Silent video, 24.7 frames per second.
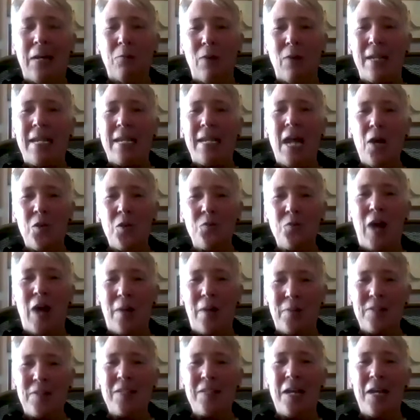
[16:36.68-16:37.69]
right now you've
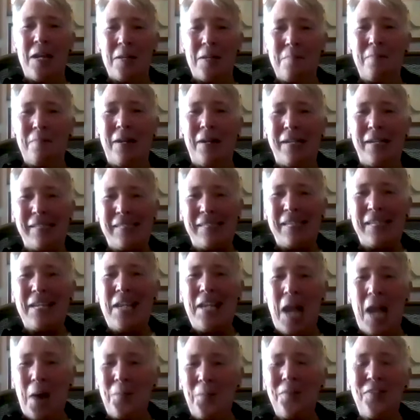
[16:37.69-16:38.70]
got the time. I
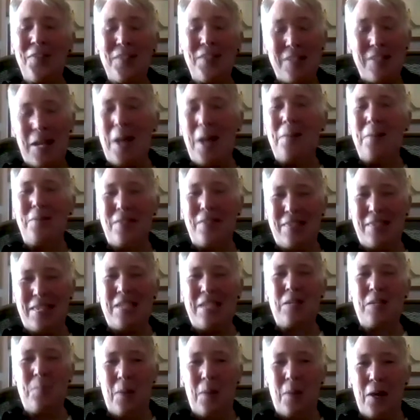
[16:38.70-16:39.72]
say now is the time to
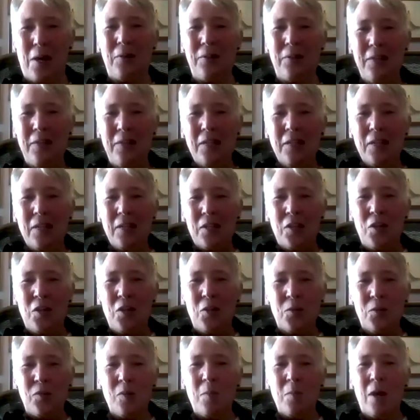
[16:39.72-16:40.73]
think about, you
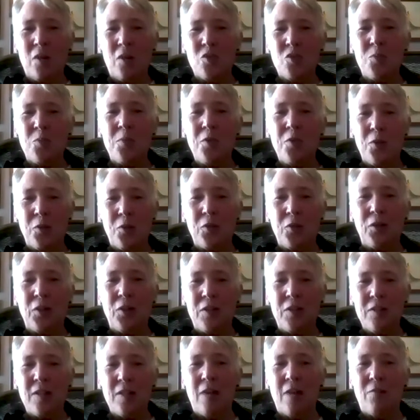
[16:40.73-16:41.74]
know, some
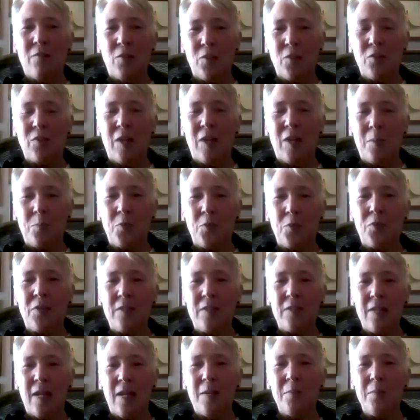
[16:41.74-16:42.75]
entrepreneurial endeavors and put
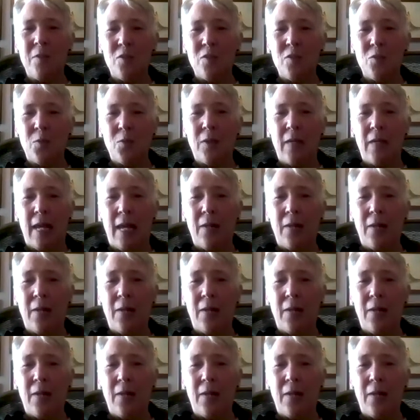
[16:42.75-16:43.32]
the time into it.